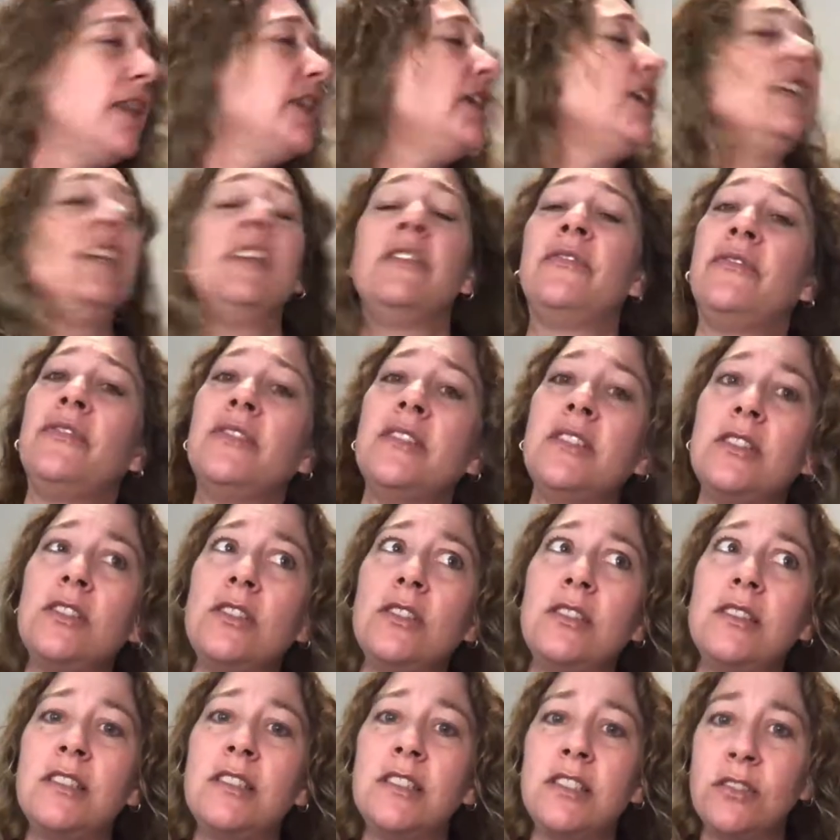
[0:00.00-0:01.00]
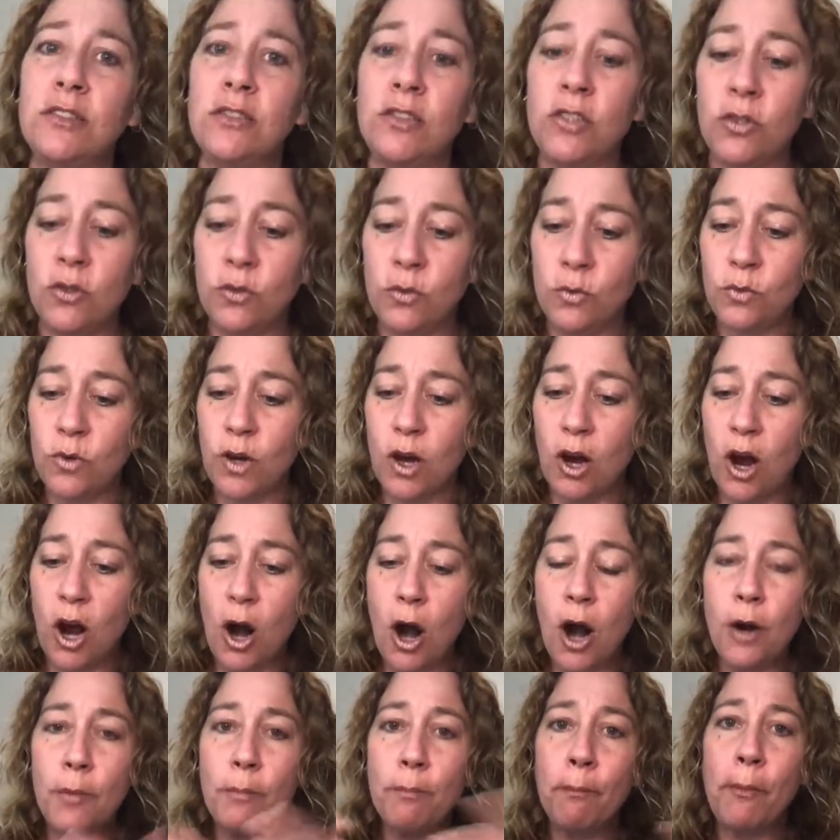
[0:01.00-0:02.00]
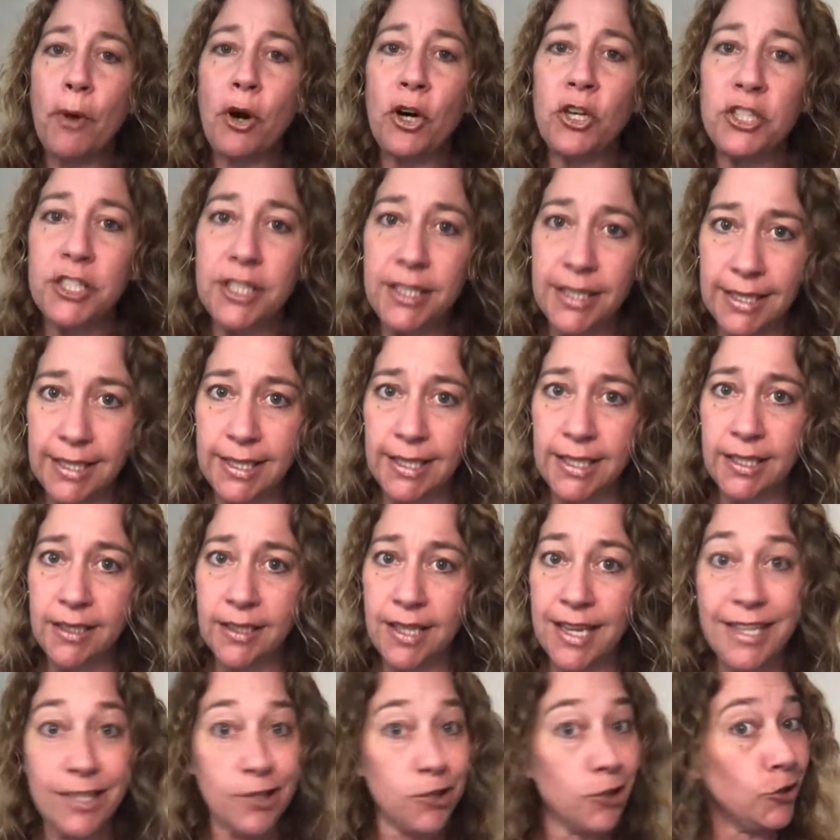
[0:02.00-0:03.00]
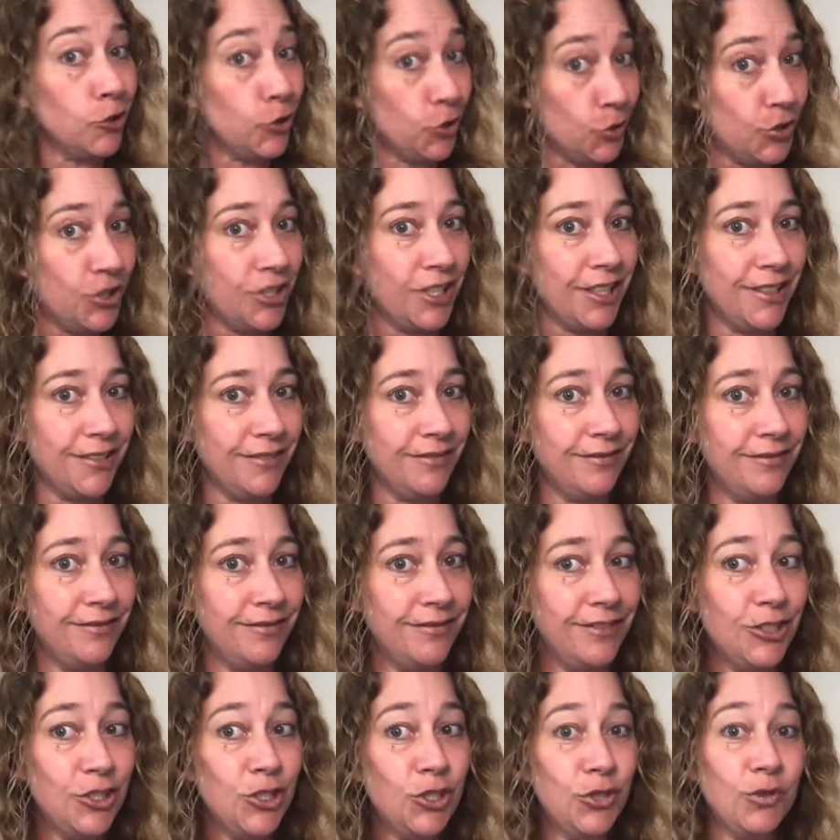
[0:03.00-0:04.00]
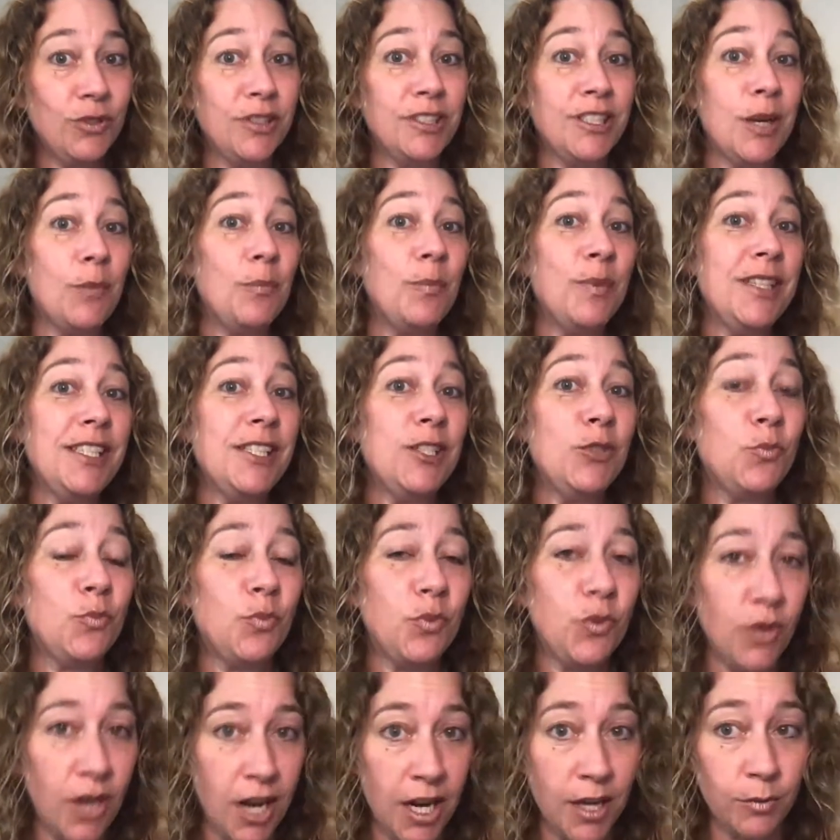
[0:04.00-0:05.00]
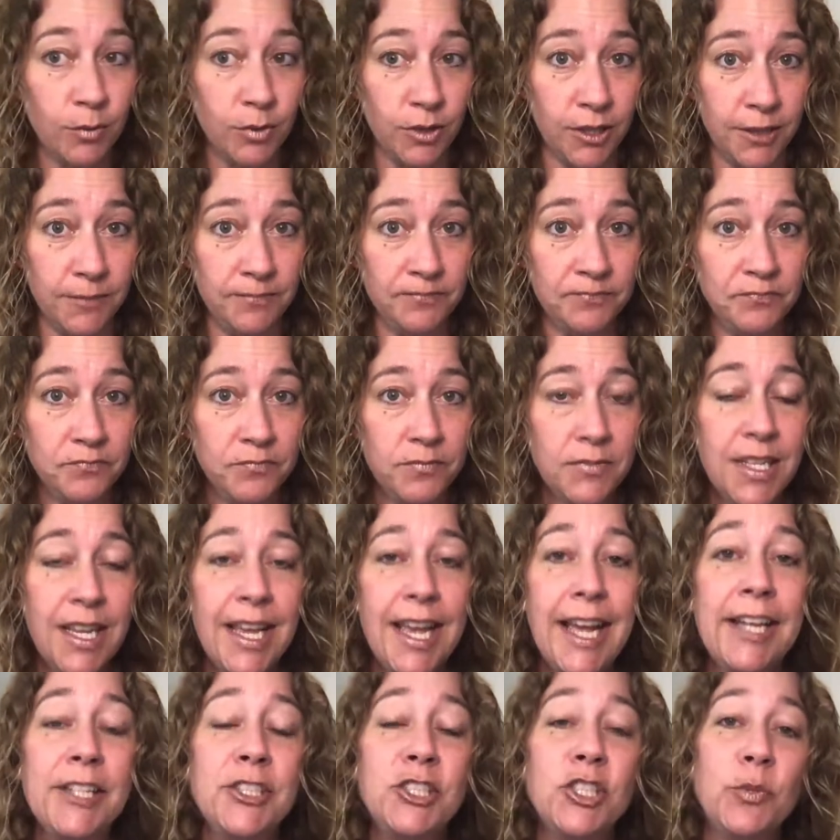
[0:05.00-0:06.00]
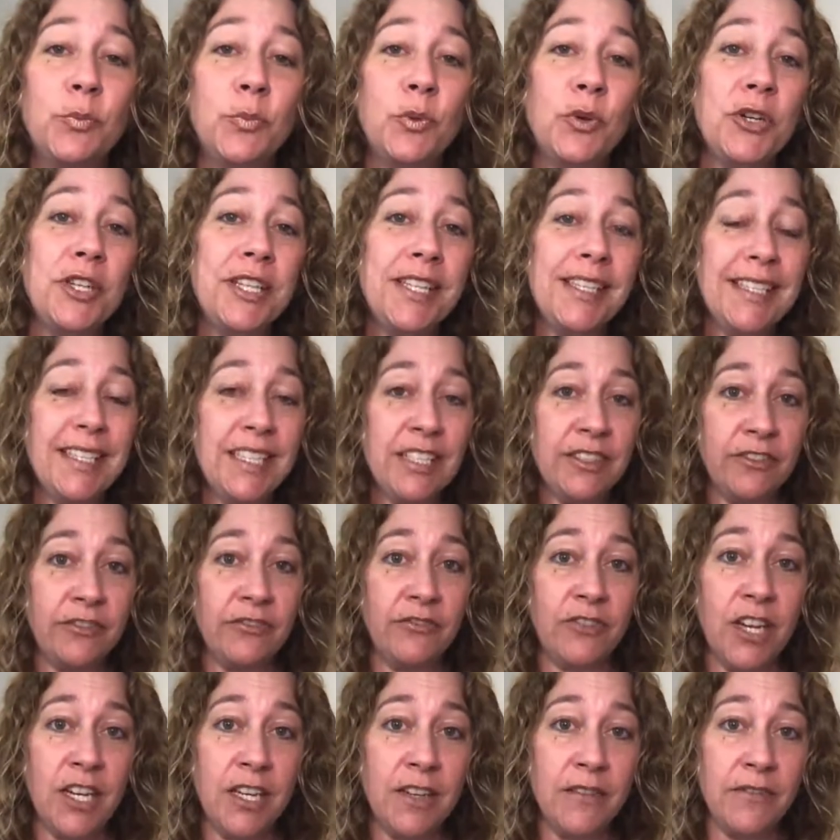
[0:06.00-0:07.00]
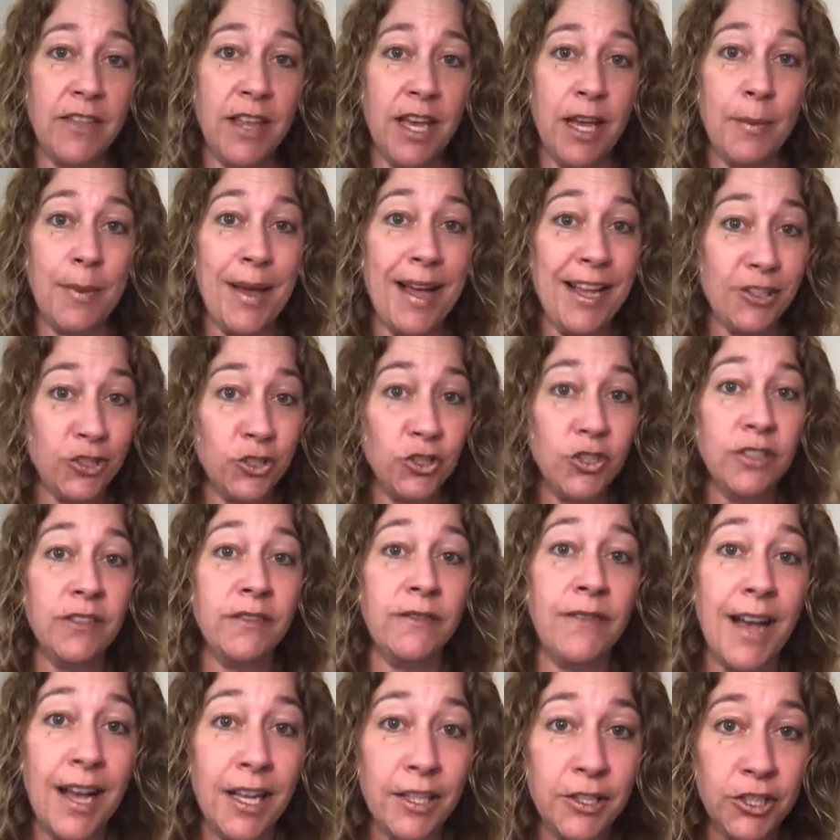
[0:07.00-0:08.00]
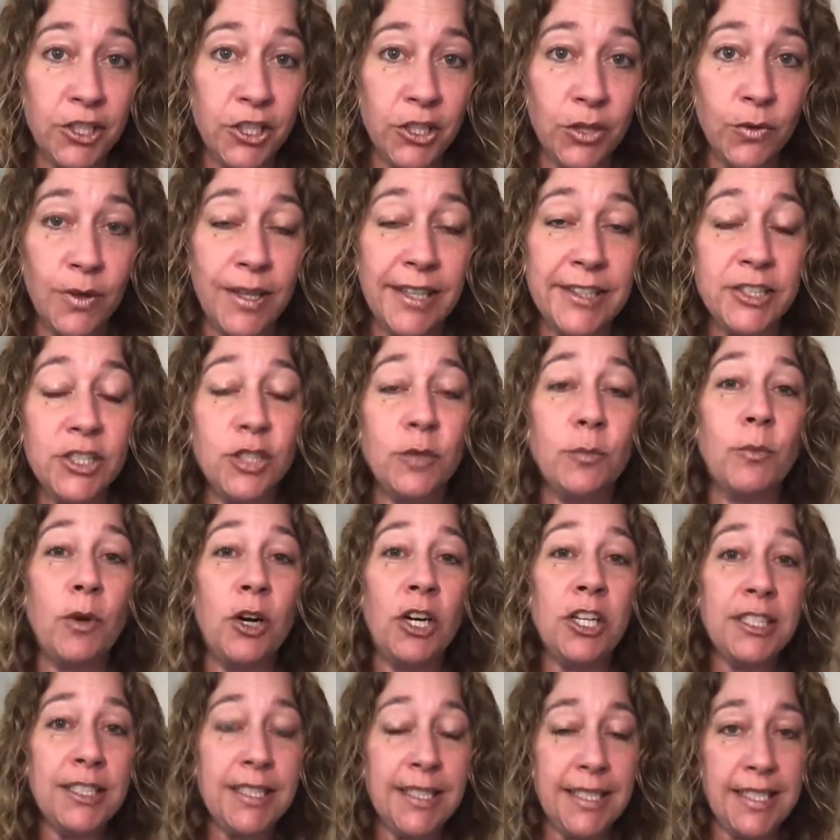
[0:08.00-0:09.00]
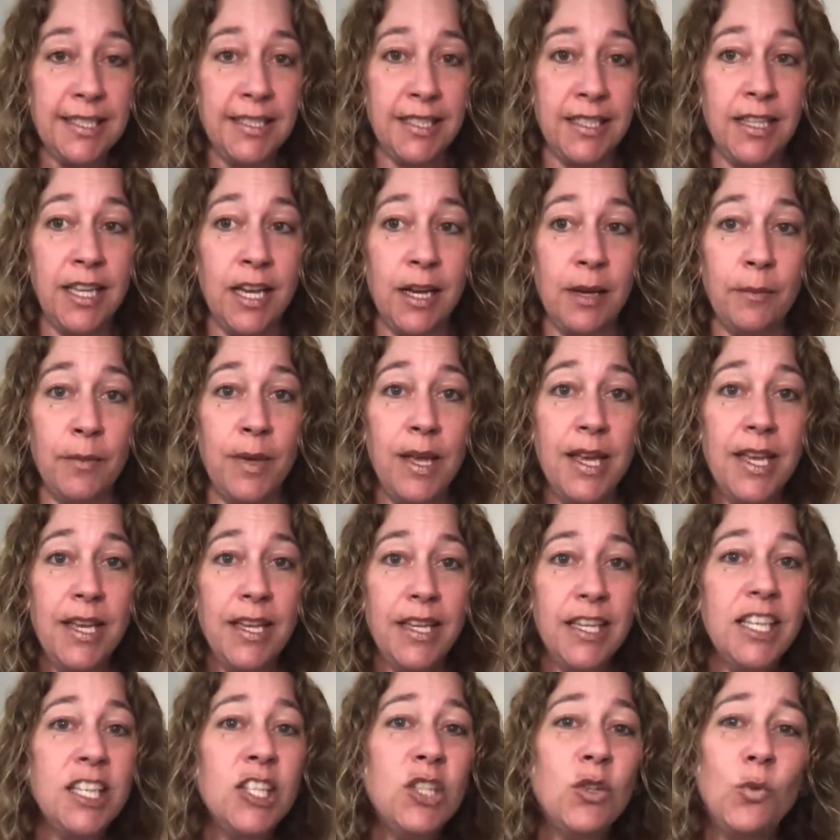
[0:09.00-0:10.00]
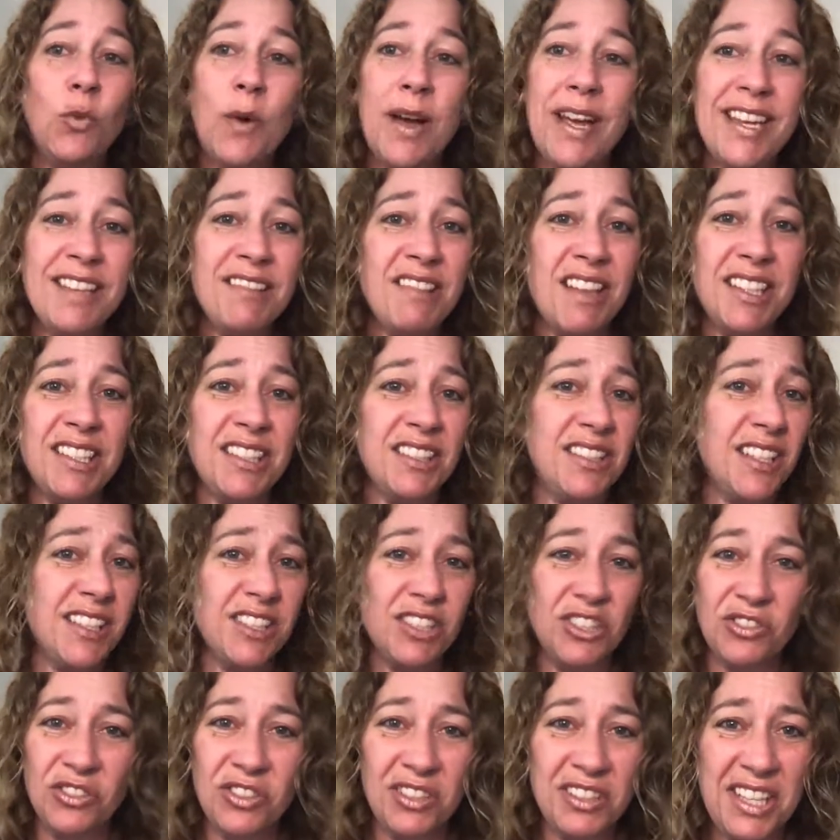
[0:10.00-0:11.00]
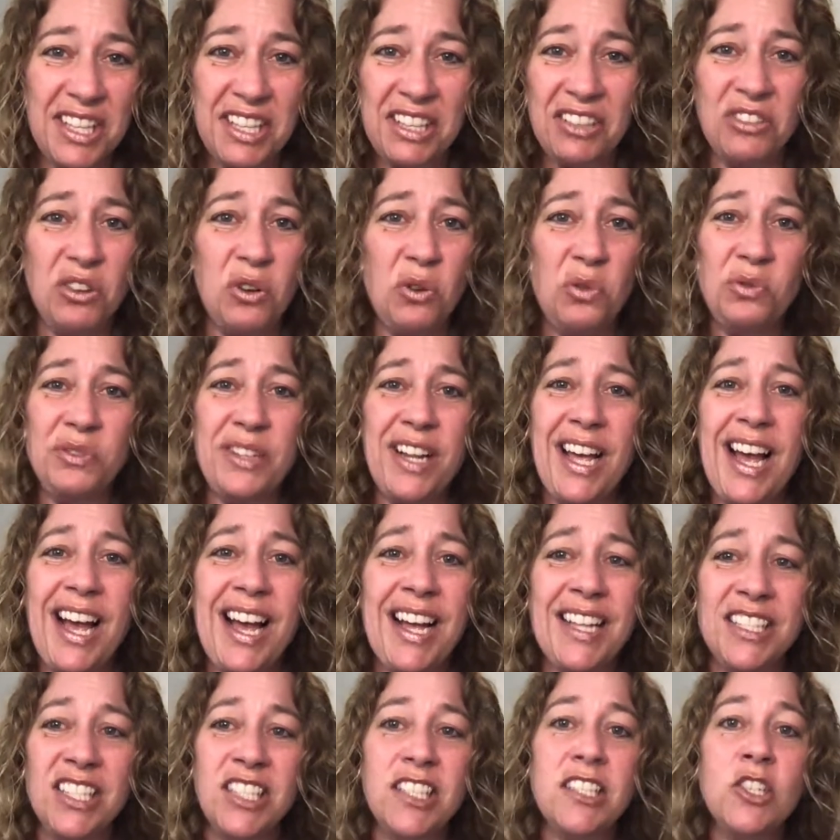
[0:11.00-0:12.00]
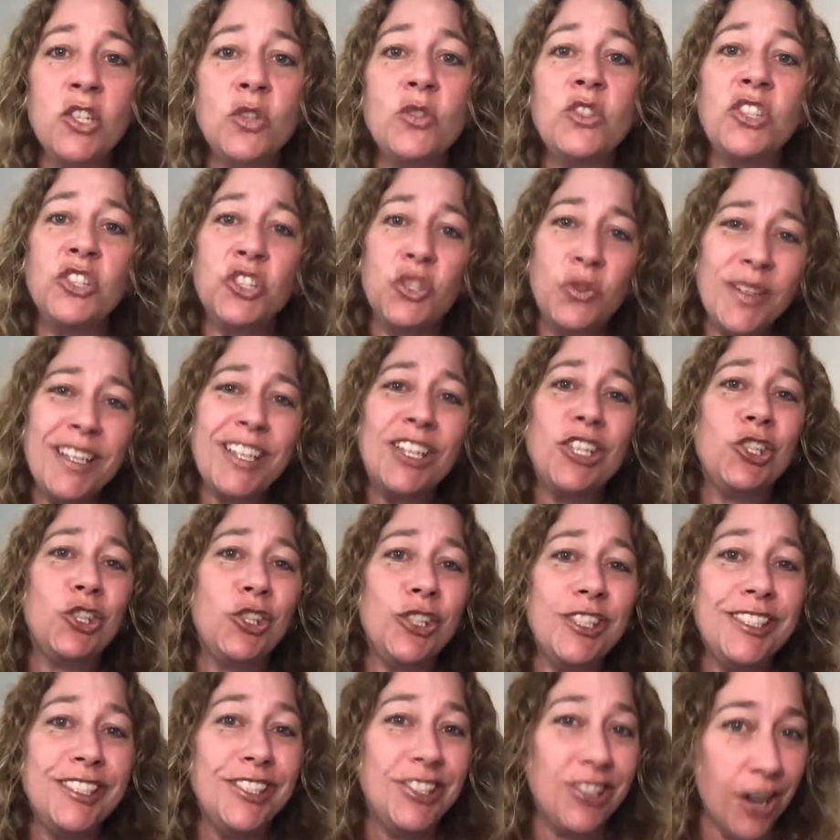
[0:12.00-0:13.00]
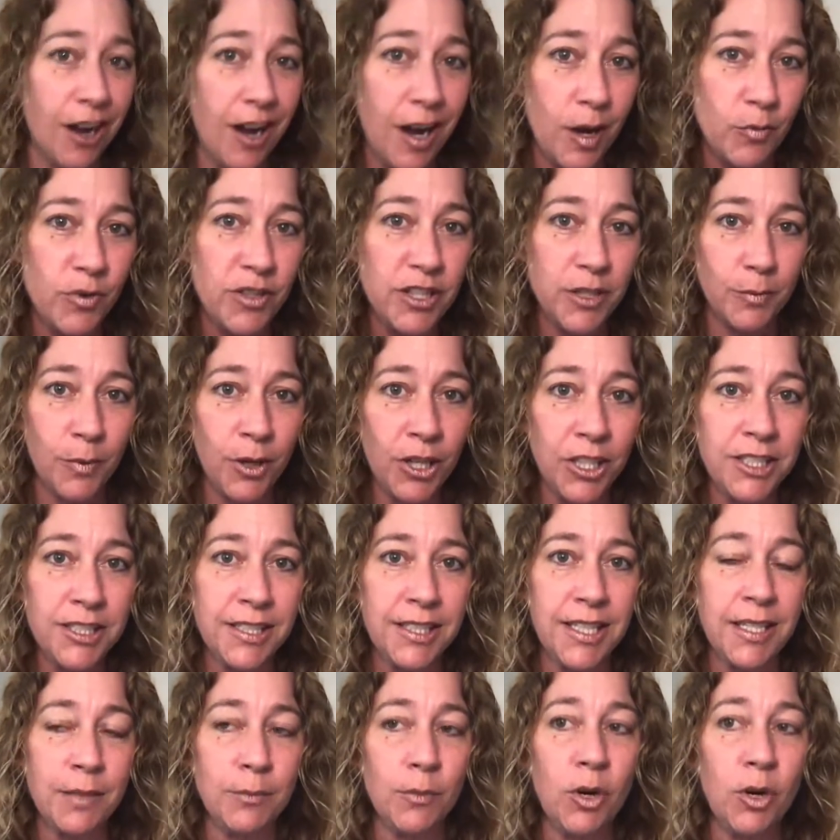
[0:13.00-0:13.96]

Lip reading: If you are marketing a solution to somebody's problem and you're putting it in front of them as good value and you're marketing to them in a way that doesn't look like cold ads, and you're doing a good job with marketing.